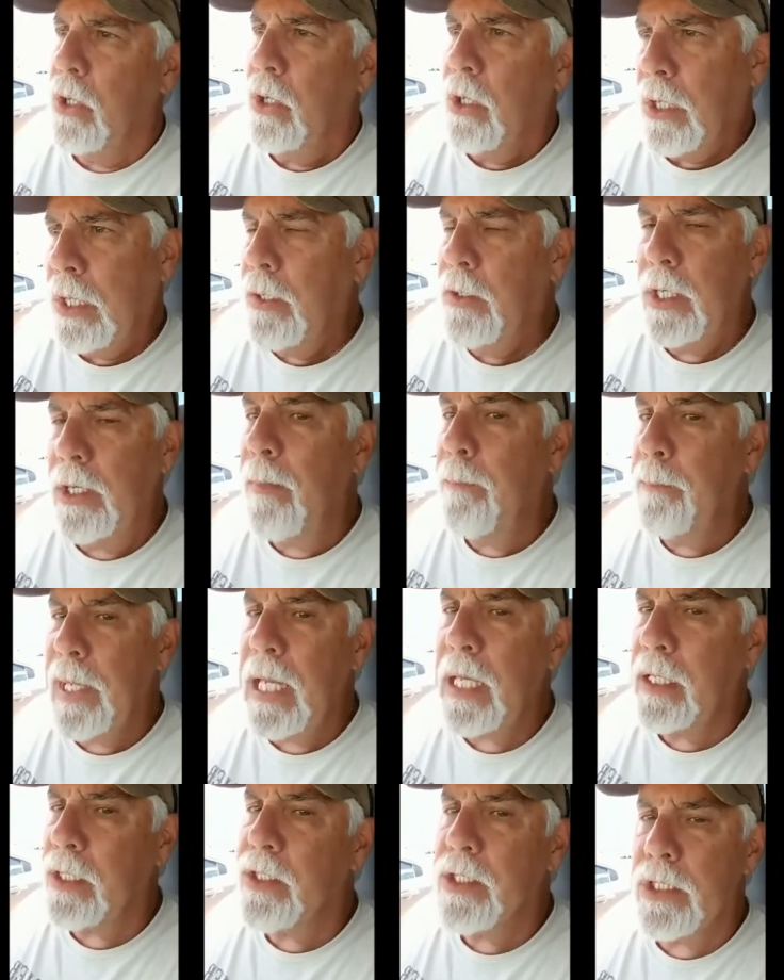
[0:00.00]
and they're
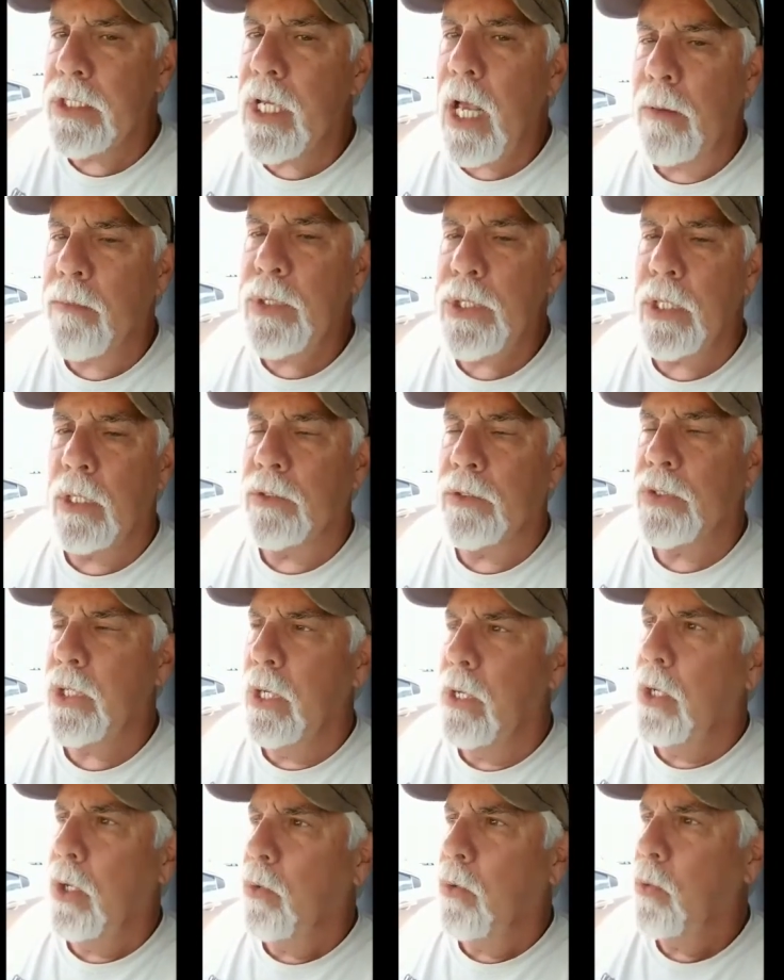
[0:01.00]
big assumptions,
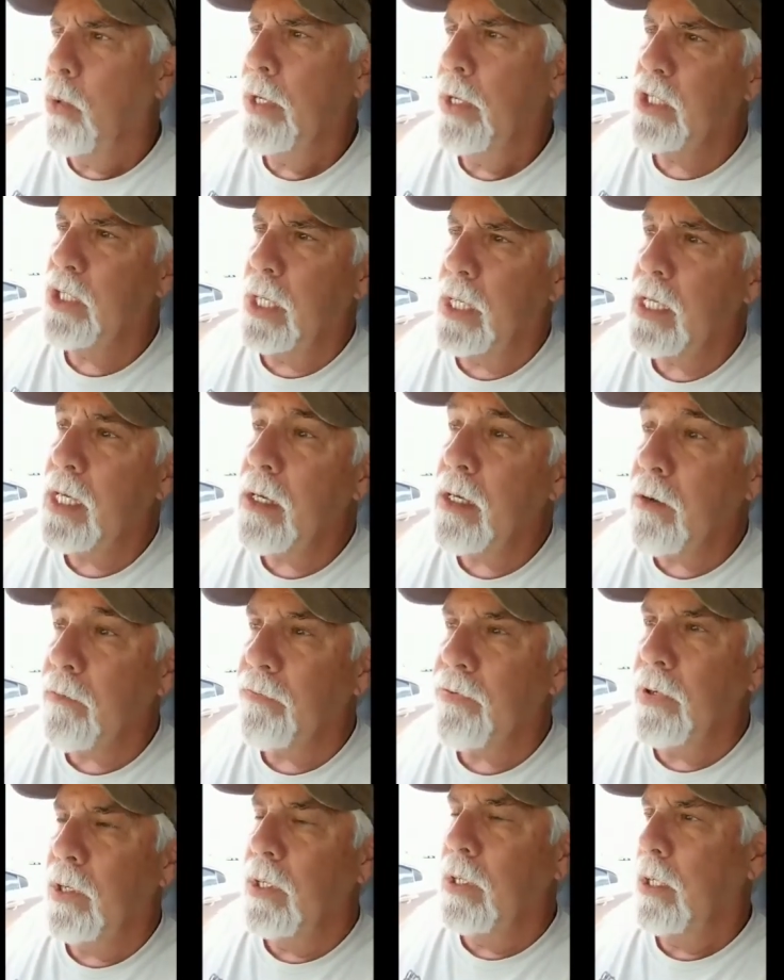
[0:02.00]
which
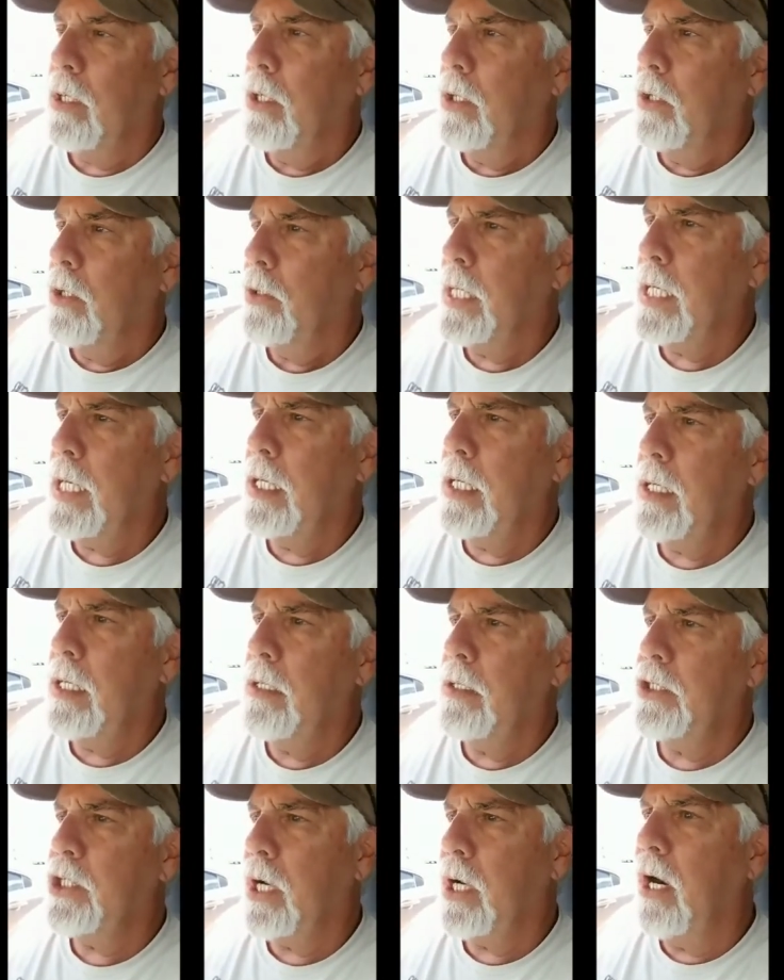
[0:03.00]
if
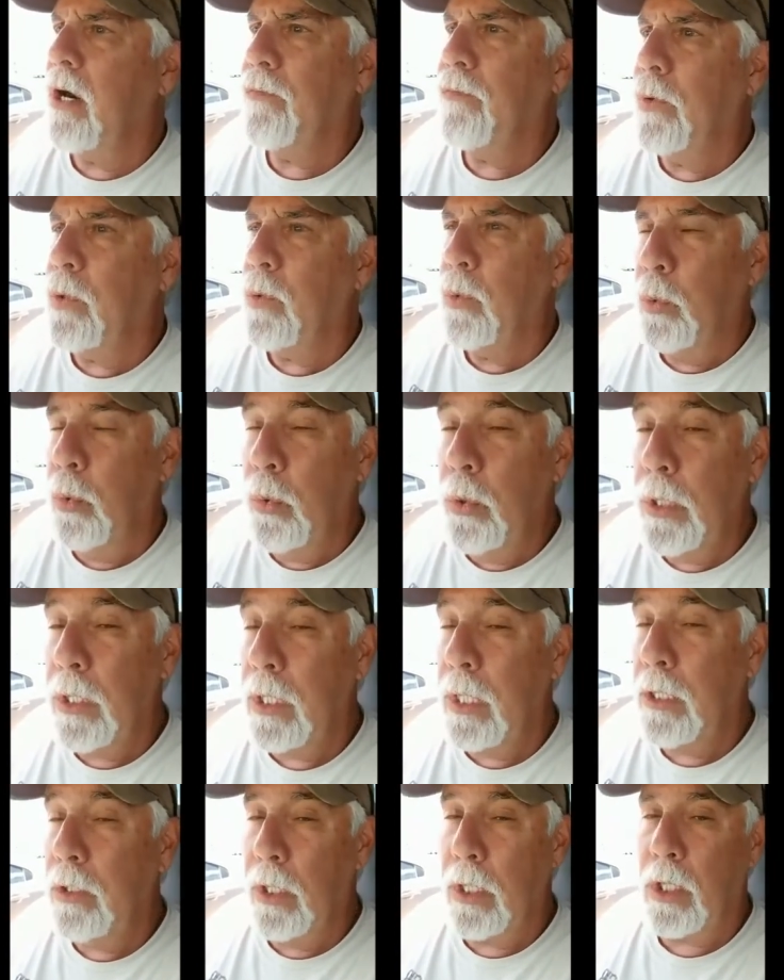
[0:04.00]
the sheriff would
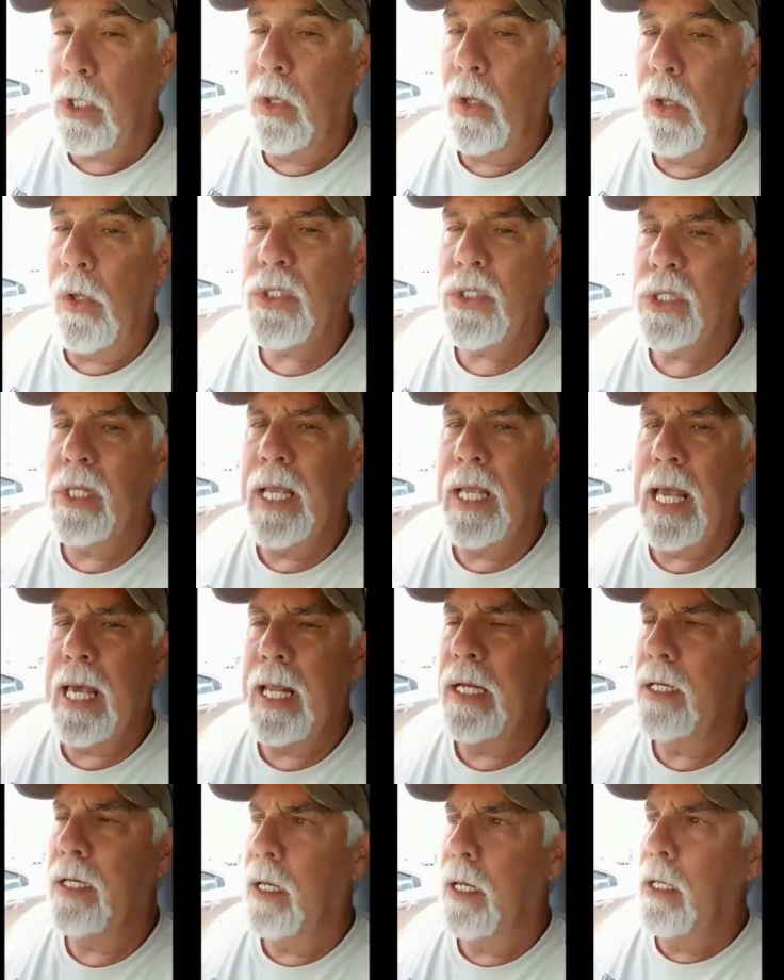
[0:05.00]
really look closely at
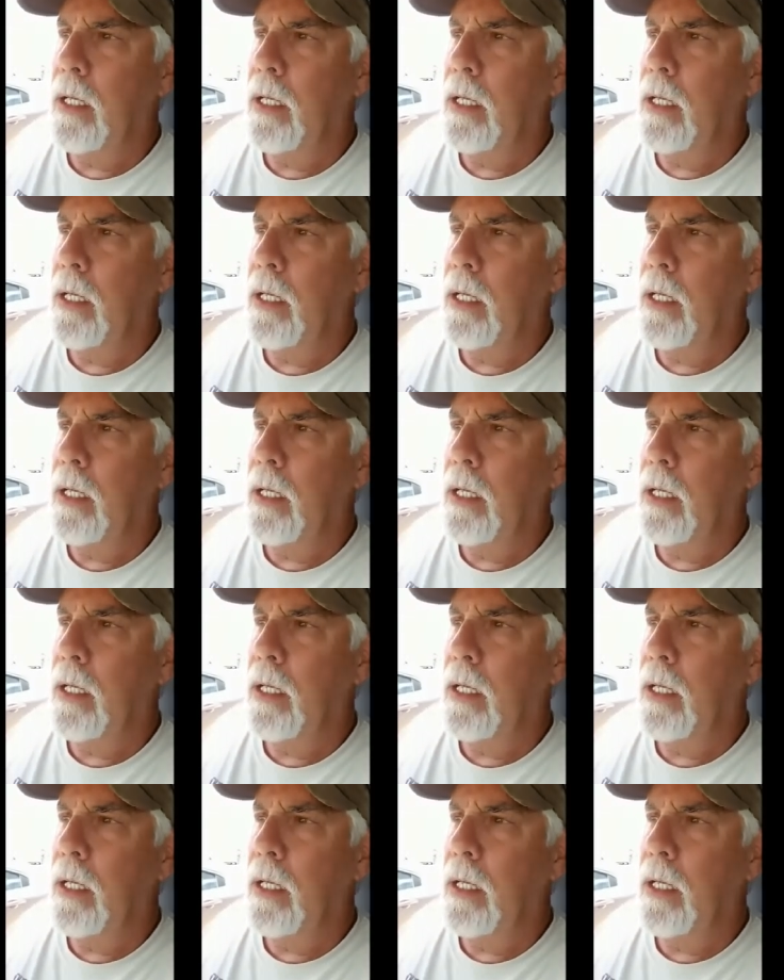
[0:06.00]
it,